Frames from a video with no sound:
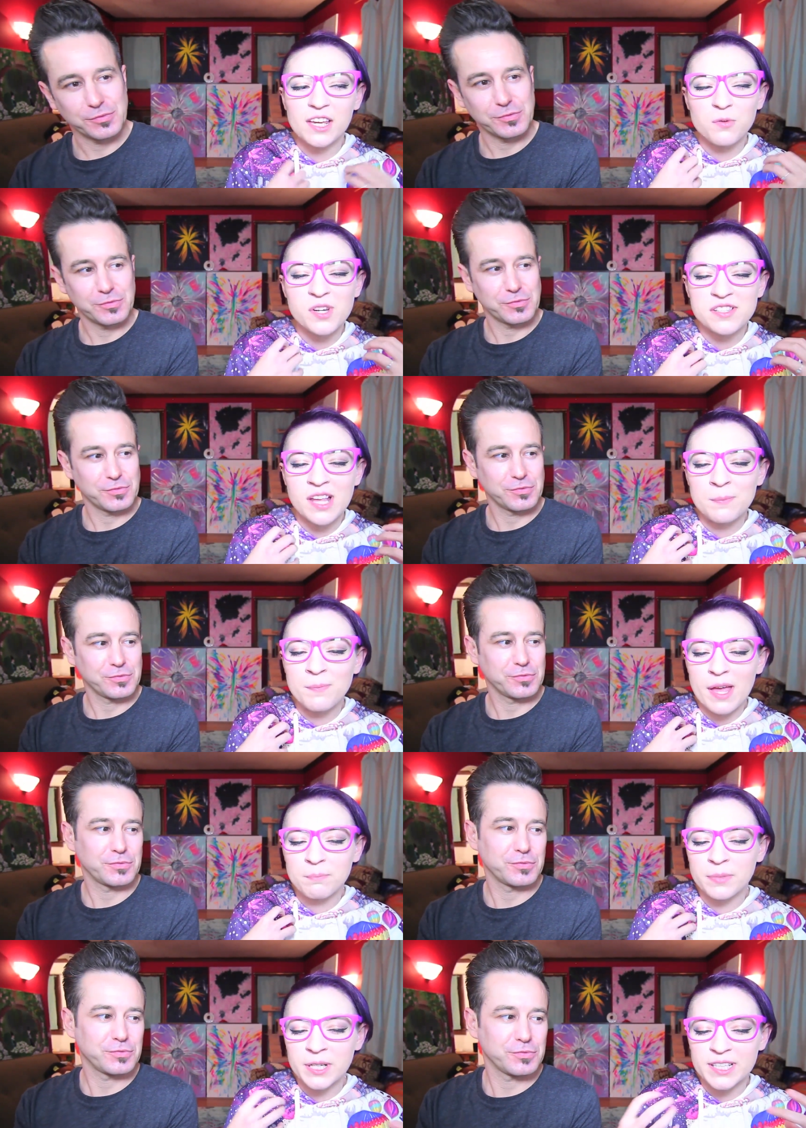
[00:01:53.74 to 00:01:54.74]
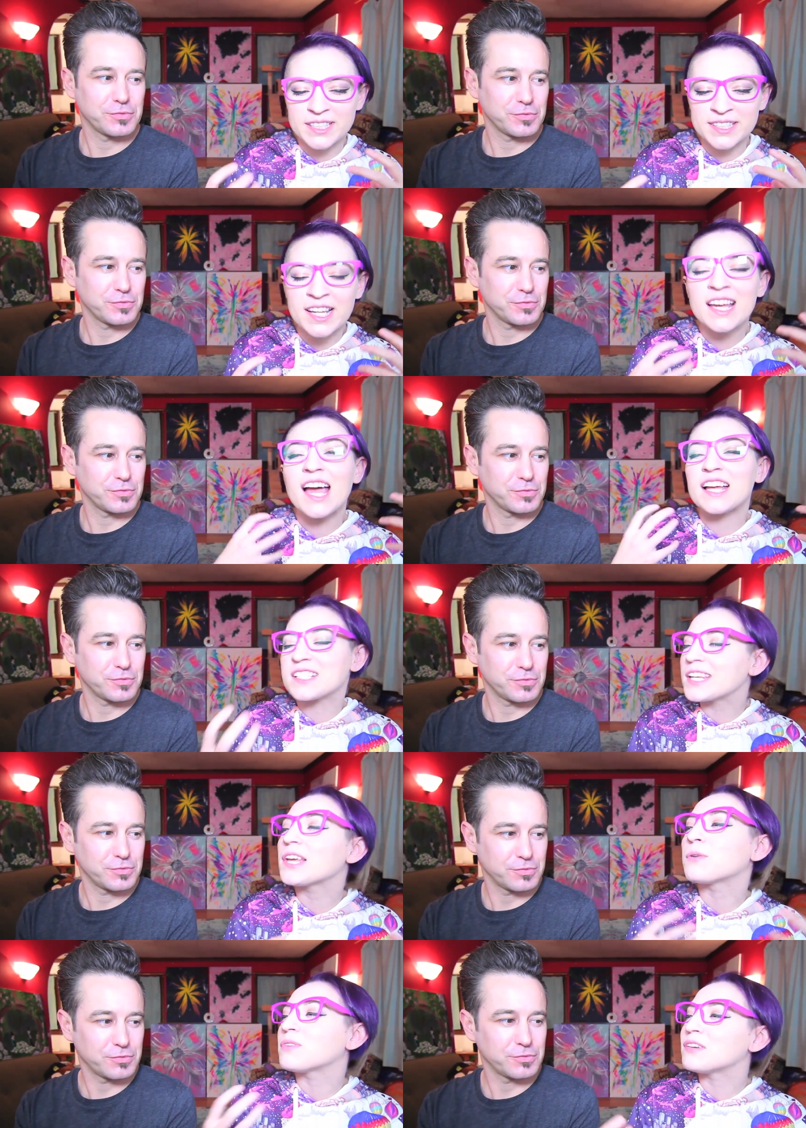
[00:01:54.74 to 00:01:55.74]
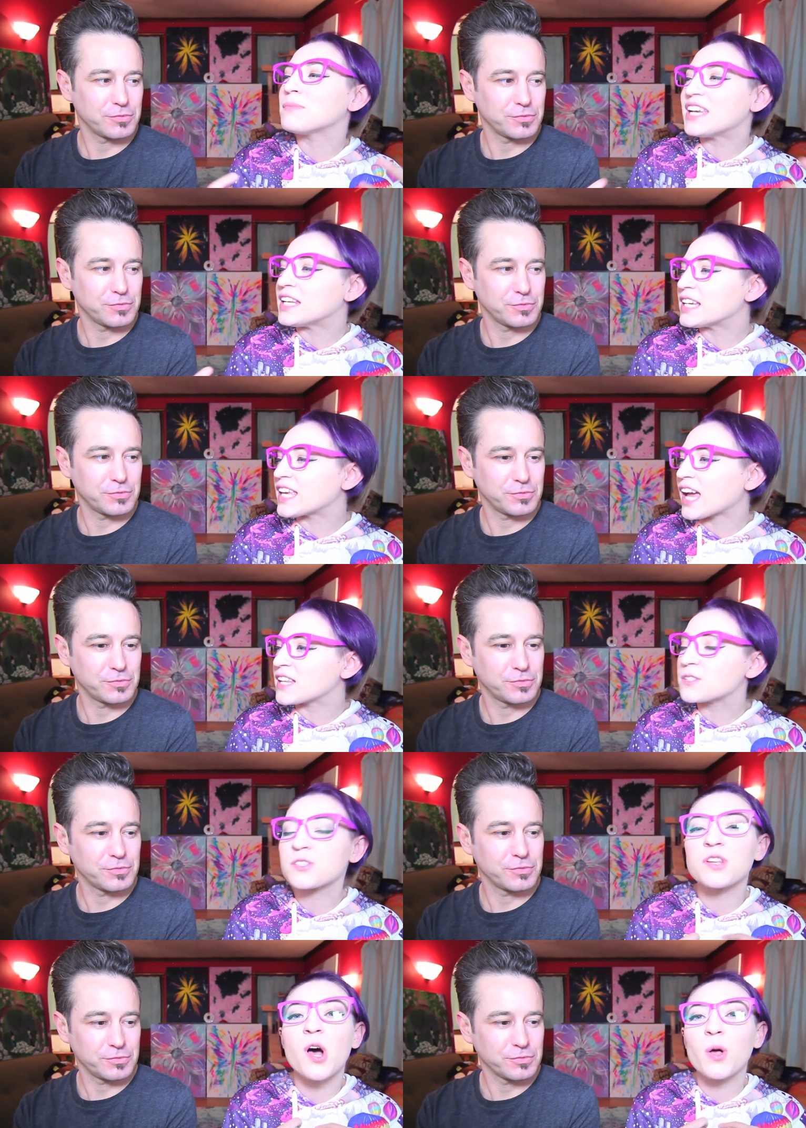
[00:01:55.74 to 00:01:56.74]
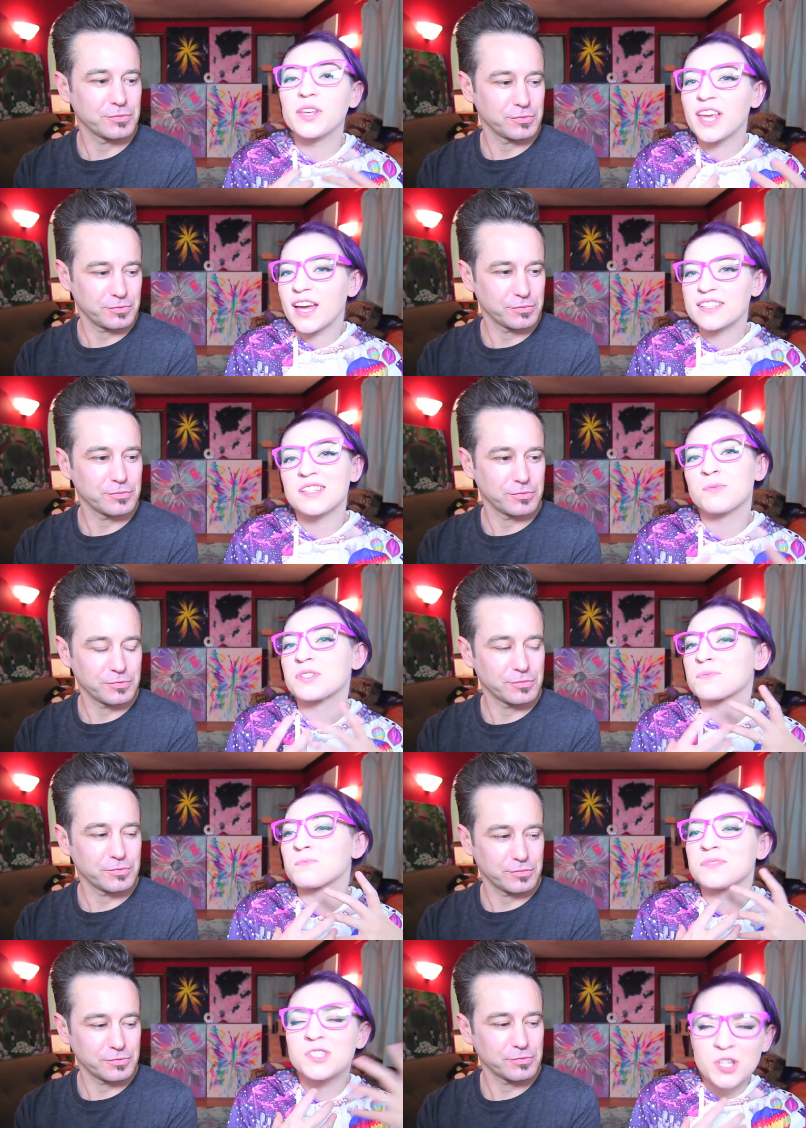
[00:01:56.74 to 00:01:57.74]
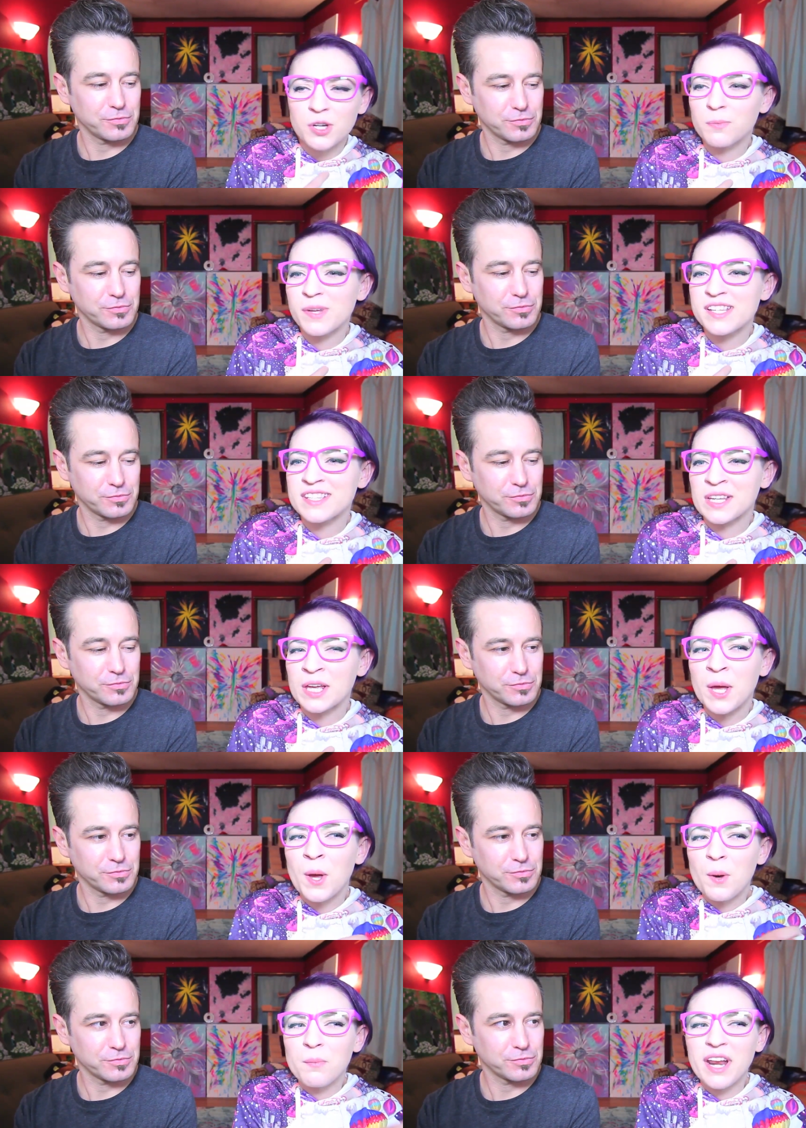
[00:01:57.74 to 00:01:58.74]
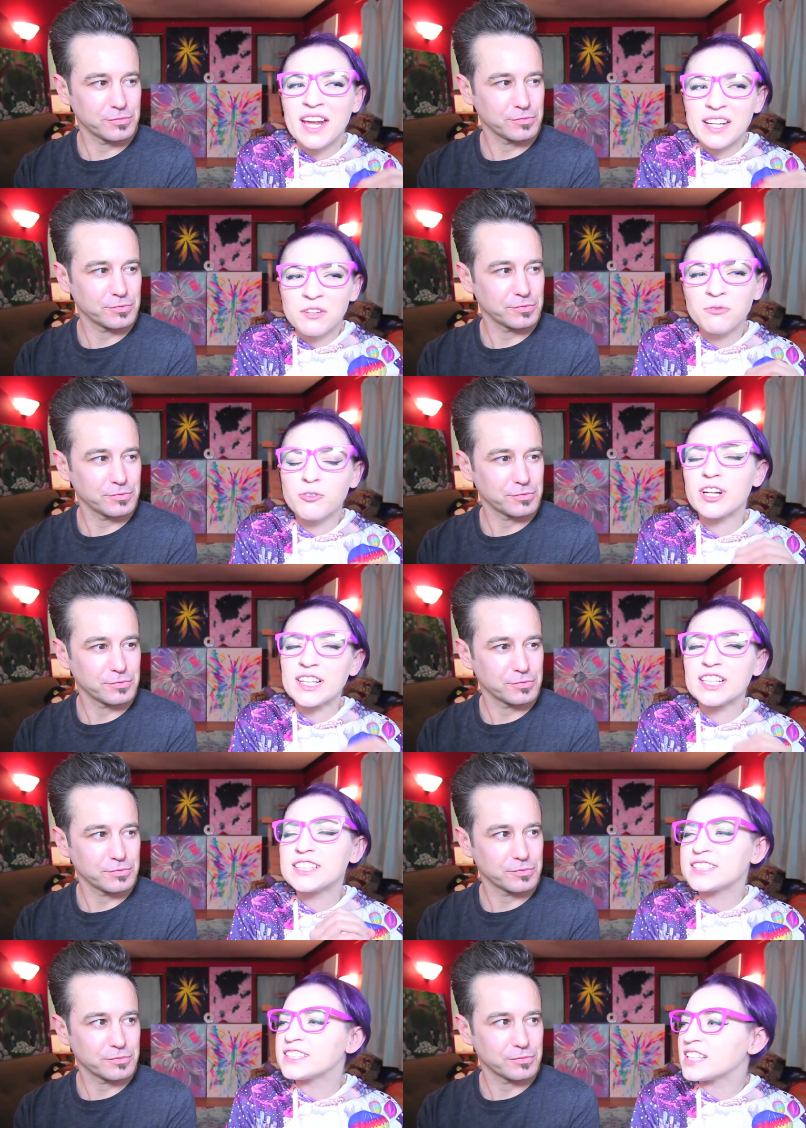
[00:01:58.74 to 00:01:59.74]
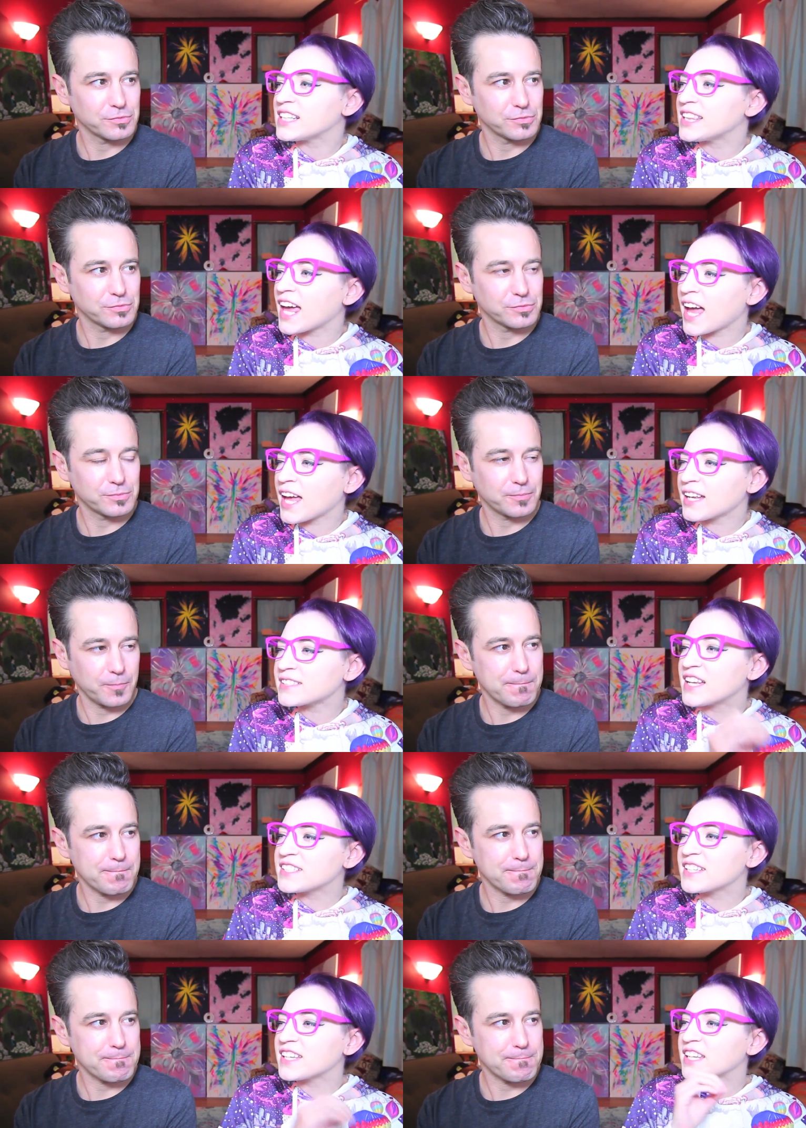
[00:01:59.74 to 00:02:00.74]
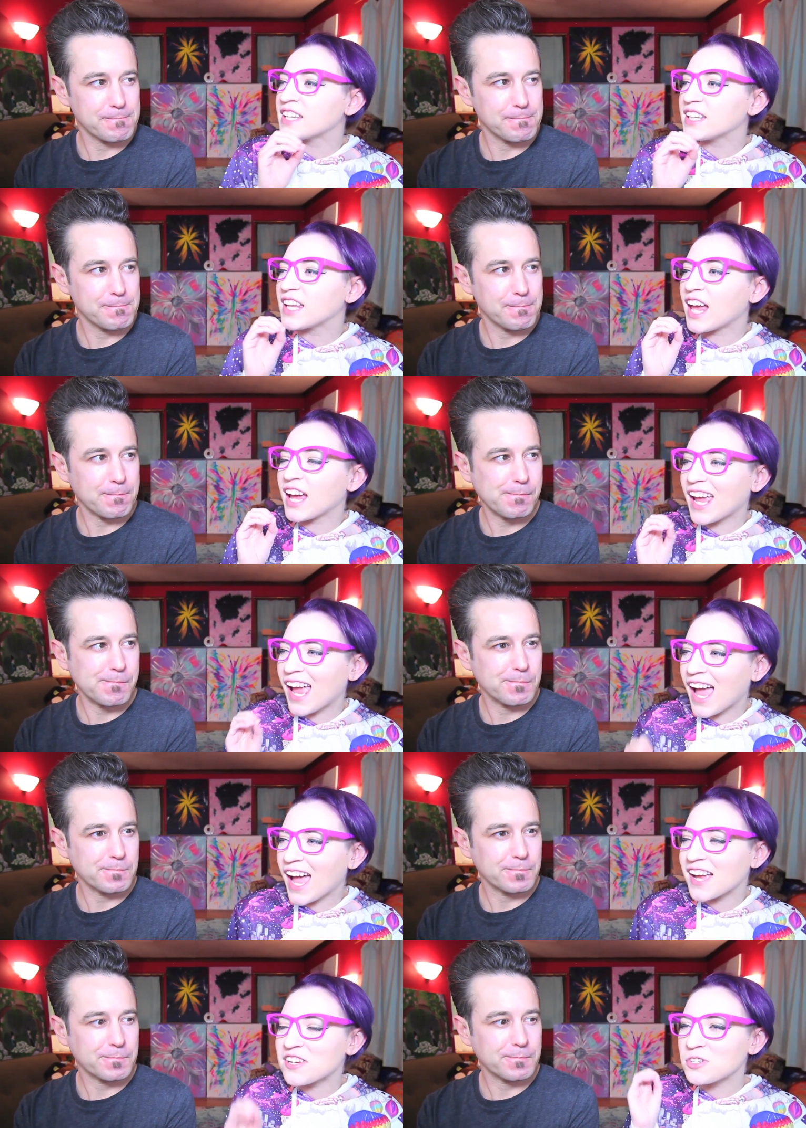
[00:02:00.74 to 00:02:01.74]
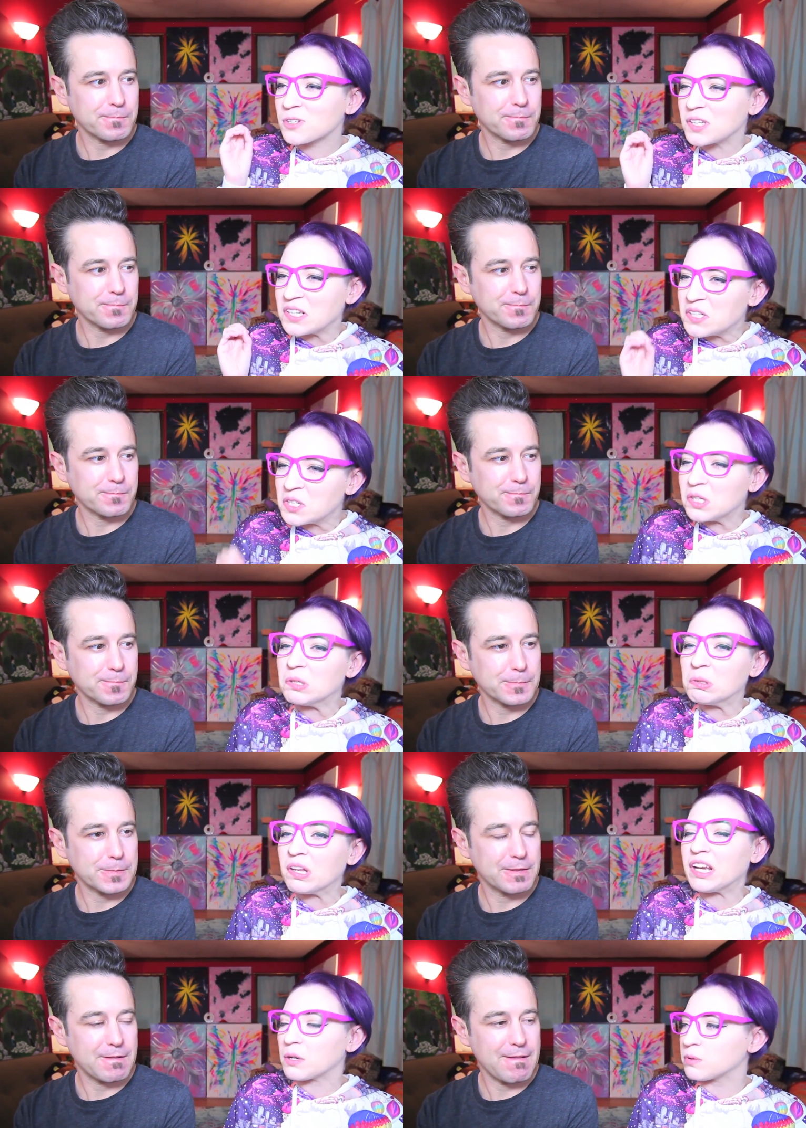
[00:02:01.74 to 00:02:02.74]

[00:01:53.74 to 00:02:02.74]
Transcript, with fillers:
Speaker 1: it was a members until we meet again. So, yes, it was too Minzy, but I didn't really see that until I actually knew that